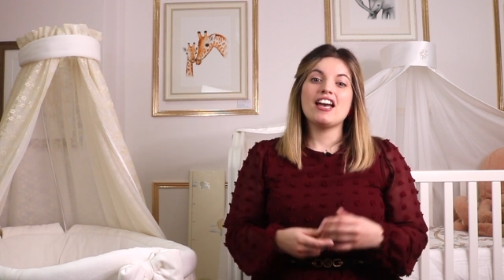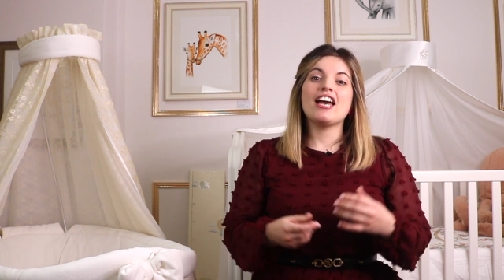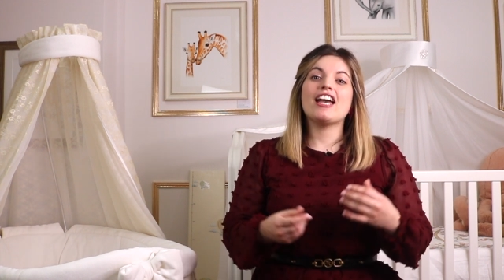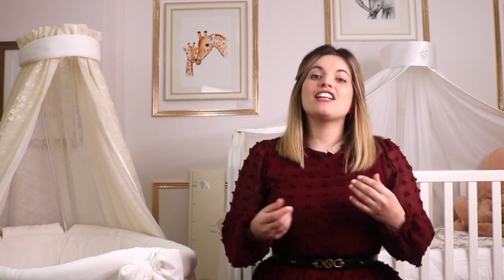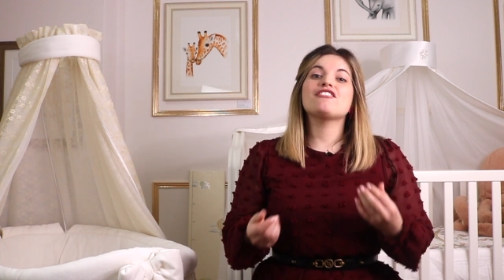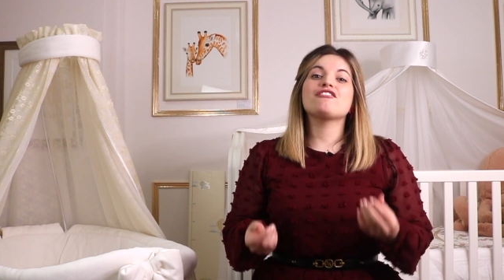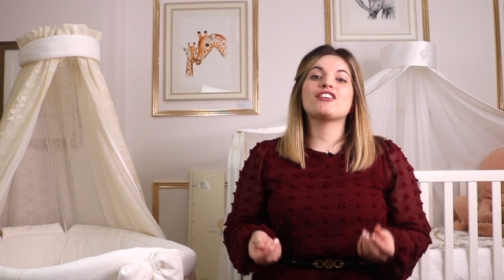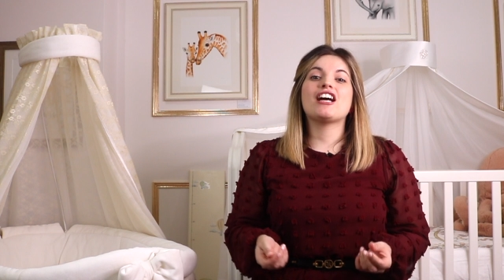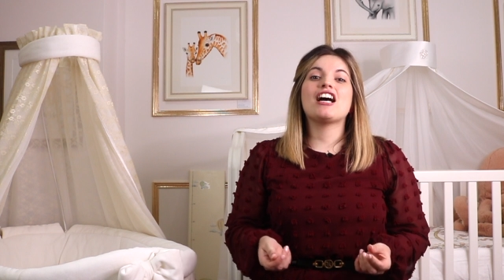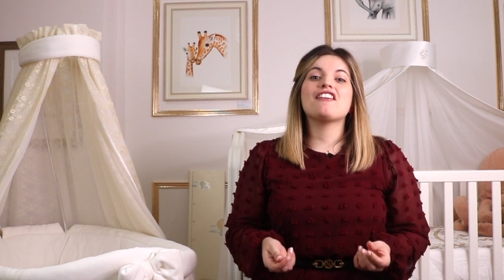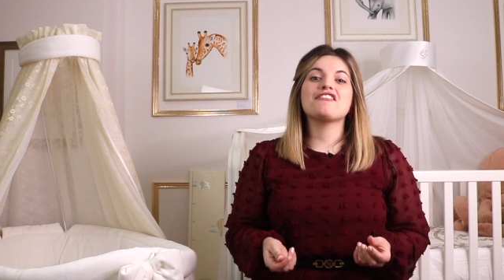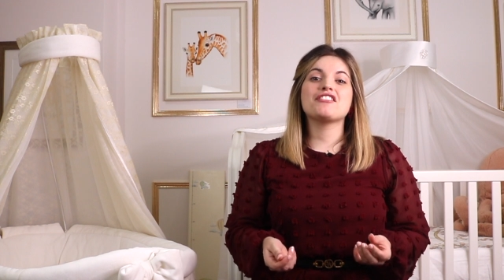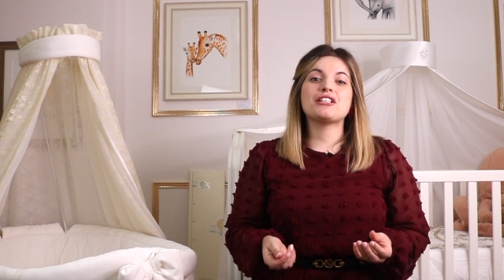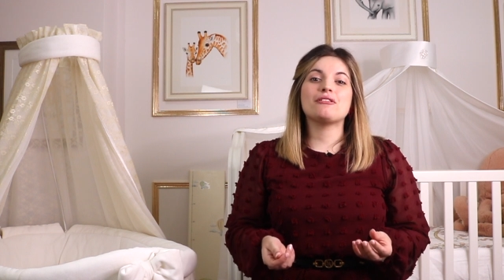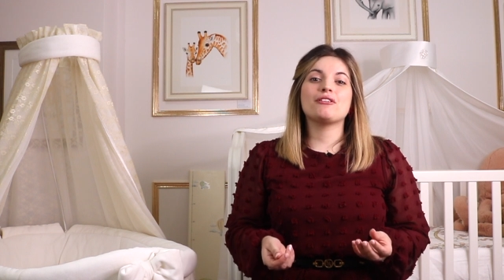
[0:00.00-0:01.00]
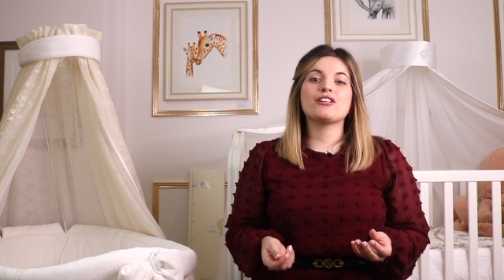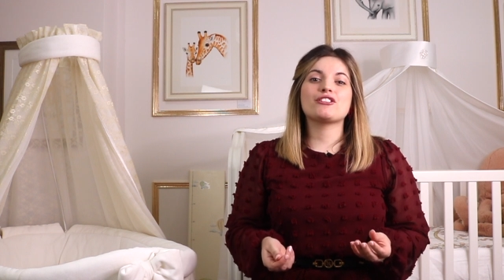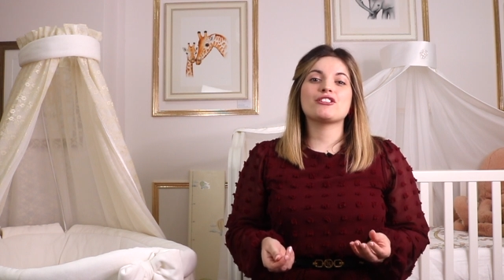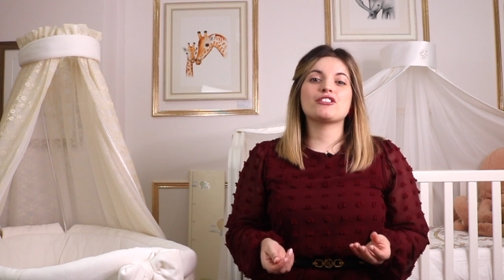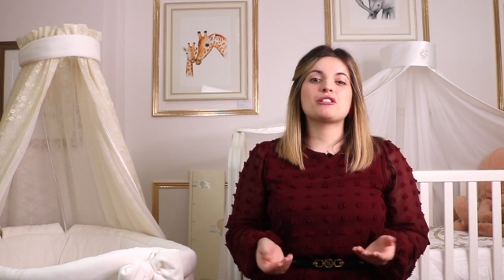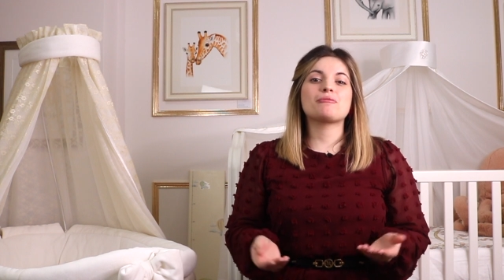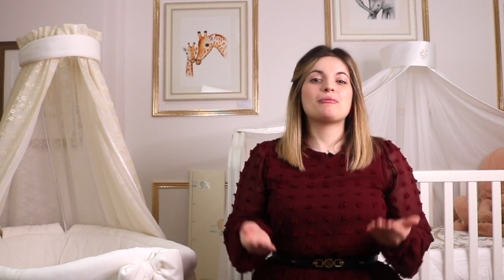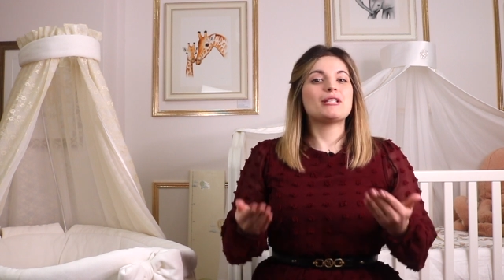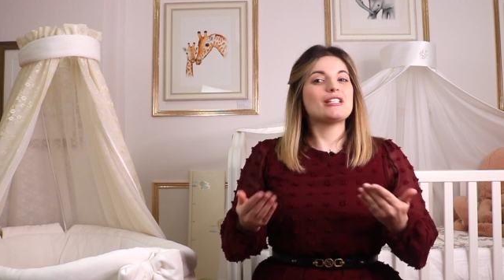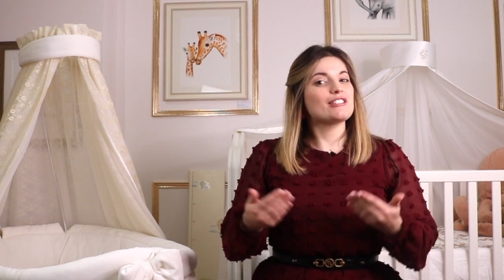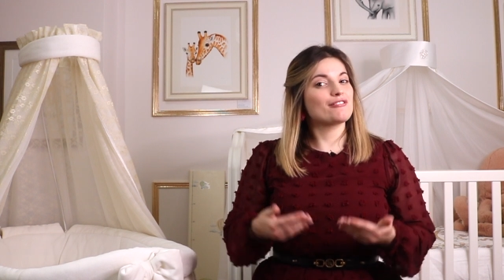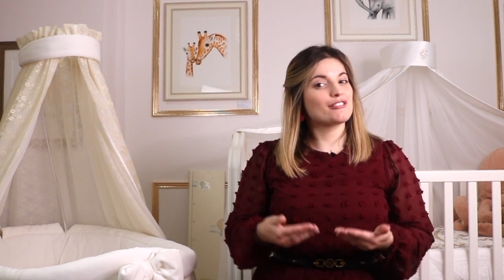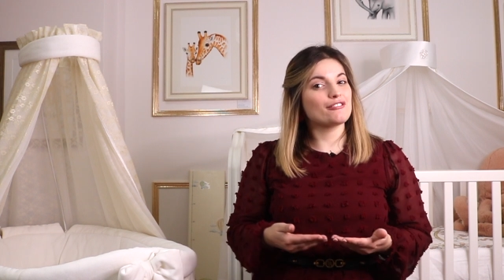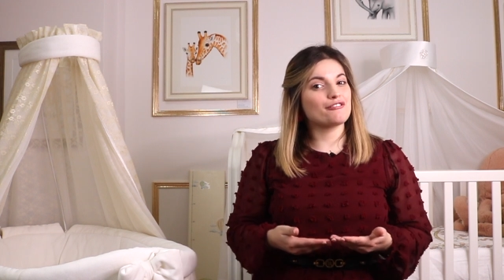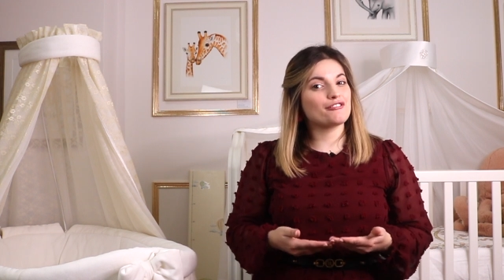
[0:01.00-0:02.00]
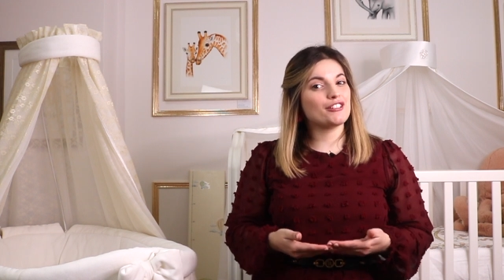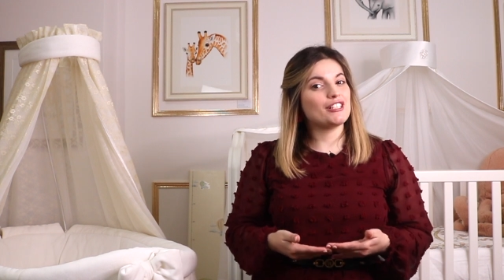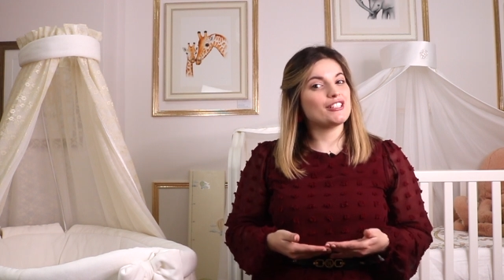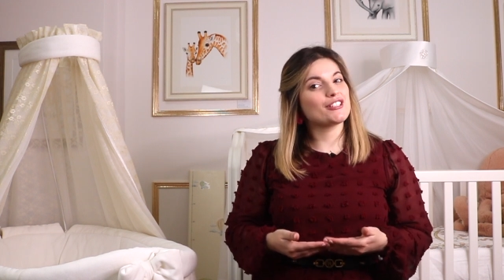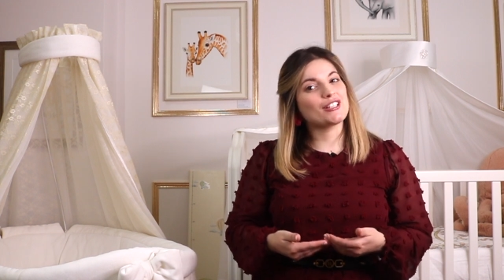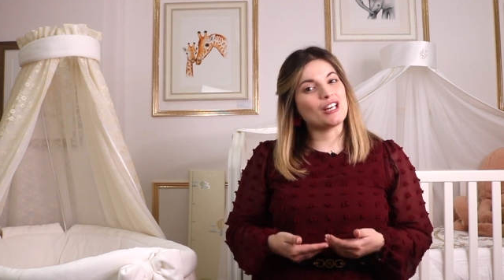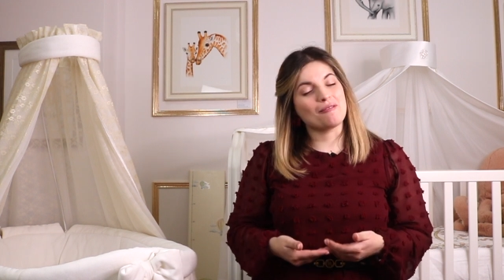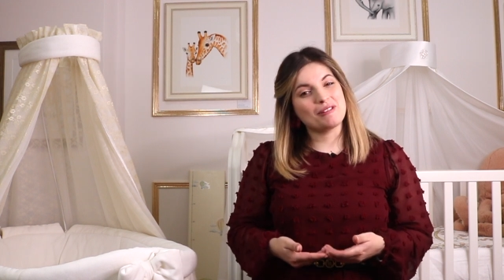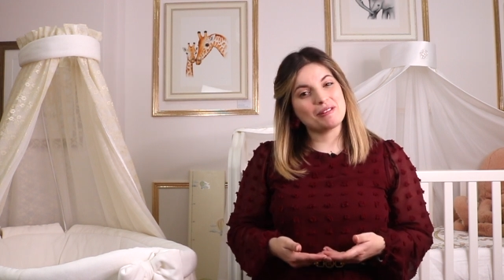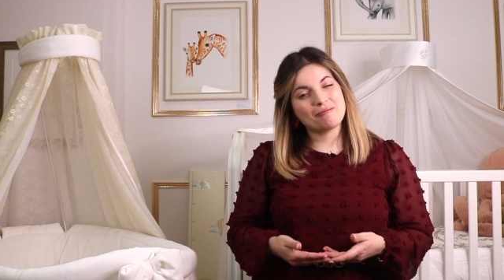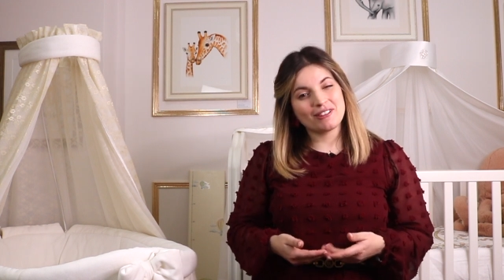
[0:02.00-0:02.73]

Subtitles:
And if you have any questions, please feel free to comment